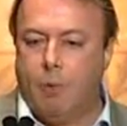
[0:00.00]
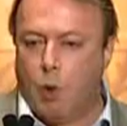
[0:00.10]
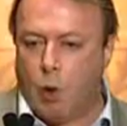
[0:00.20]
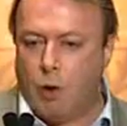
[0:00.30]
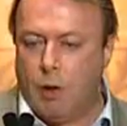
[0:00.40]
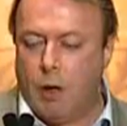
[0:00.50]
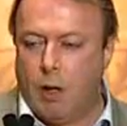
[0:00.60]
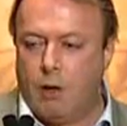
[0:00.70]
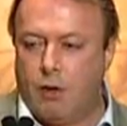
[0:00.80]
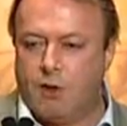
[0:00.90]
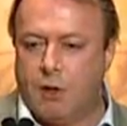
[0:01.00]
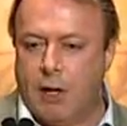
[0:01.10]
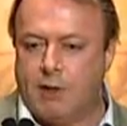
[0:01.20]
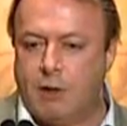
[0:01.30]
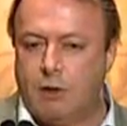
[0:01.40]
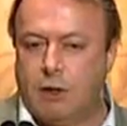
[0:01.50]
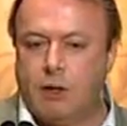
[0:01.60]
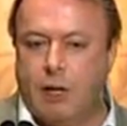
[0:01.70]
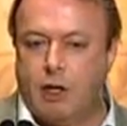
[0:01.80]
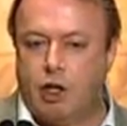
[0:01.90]
I am born under a
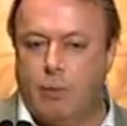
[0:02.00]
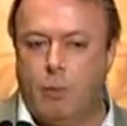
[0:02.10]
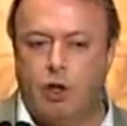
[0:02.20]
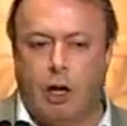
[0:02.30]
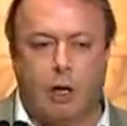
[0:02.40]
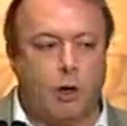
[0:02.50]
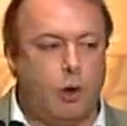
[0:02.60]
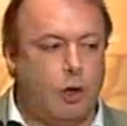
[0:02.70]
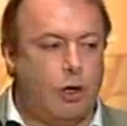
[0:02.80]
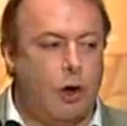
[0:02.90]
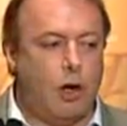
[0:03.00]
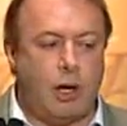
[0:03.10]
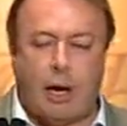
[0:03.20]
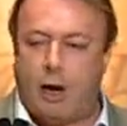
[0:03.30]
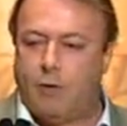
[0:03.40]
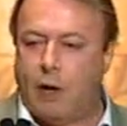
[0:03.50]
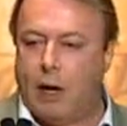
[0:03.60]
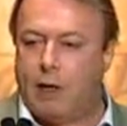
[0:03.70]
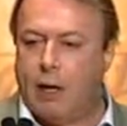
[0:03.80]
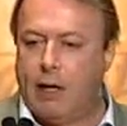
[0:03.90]
celestial dictatorship which I could not
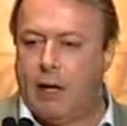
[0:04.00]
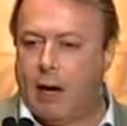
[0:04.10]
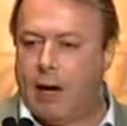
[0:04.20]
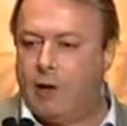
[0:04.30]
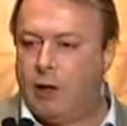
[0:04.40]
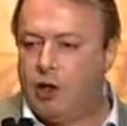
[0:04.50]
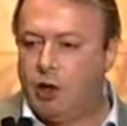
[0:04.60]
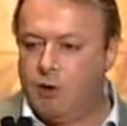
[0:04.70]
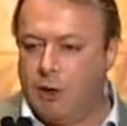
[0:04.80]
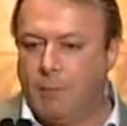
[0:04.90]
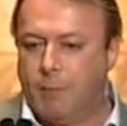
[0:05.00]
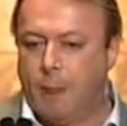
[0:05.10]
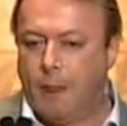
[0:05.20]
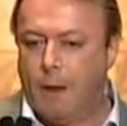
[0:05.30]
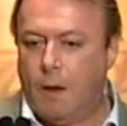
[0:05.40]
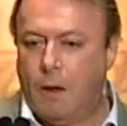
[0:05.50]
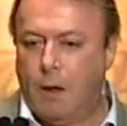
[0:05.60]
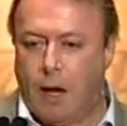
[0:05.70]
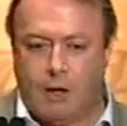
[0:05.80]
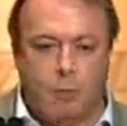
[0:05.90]
have had any hand in choosing.
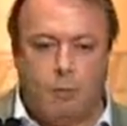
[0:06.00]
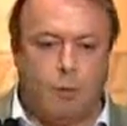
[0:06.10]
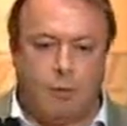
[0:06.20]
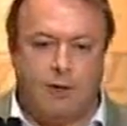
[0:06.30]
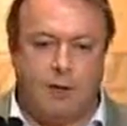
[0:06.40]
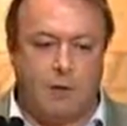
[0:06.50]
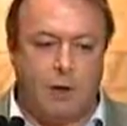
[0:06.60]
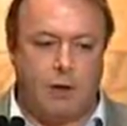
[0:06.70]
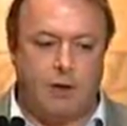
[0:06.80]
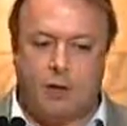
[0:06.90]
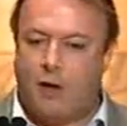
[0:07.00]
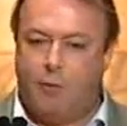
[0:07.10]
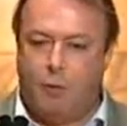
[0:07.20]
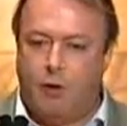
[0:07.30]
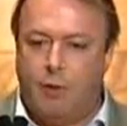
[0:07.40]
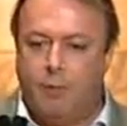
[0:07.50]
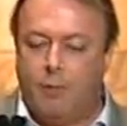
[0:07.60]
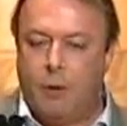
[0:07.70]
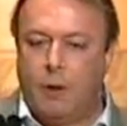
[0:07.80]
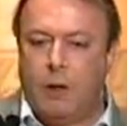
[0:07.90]
I don't put myself under its
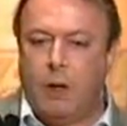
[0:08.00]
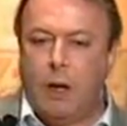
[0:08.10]
government.